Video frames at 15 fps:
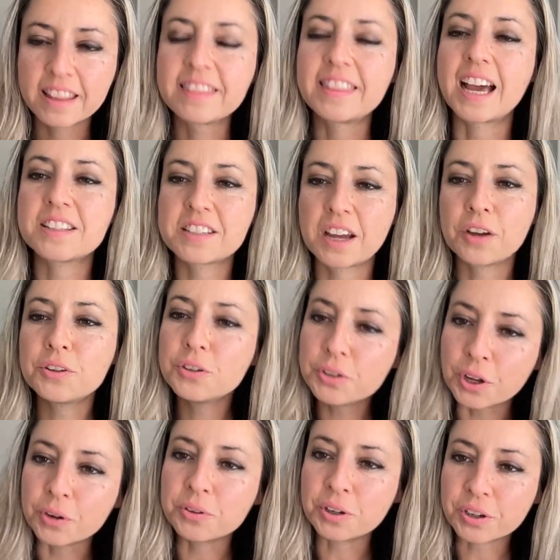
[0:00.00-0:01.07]
That's how you
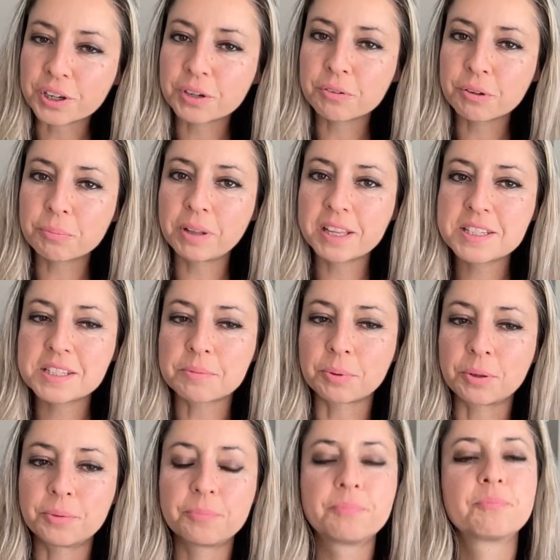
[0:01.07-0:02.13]
know you're
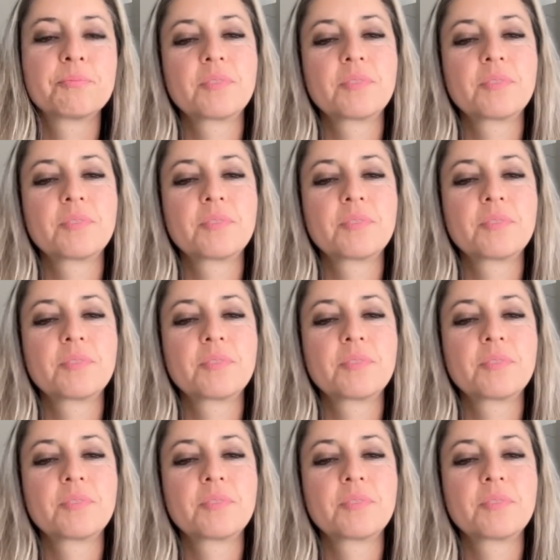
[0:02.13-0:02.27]
irreplaceable.